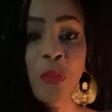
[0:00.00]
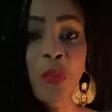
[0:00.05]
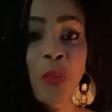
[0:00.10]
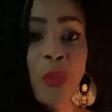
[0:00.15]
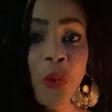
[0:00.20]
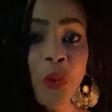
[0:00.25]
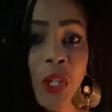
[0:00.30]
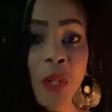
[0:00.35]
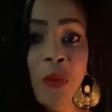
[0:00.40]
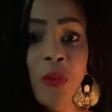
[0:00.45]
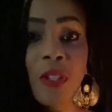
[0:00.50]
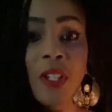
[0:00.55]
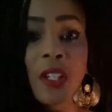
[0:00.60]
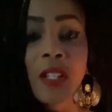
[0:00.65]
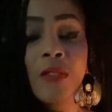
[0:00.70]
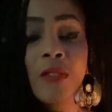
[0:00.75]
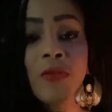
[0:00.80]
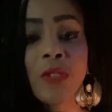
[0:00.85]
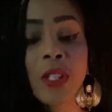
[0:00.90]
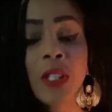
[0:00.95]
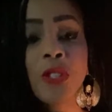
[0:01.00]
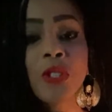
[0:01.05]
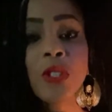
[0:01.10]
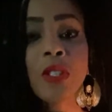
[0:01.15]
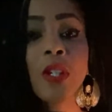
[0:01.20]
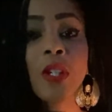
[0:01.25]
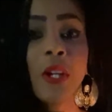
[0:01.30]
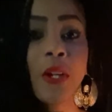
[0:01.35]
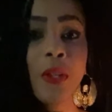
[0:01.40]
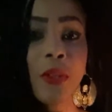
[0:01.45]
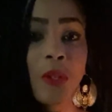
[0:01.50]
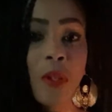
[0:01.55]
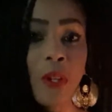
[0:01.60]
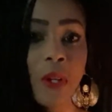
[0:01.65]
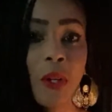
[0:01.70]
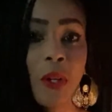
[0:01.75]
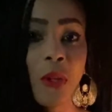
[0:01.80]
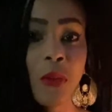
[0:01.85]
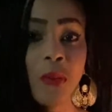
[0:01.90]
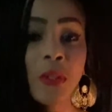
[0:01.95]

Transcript: point where they can function on their own,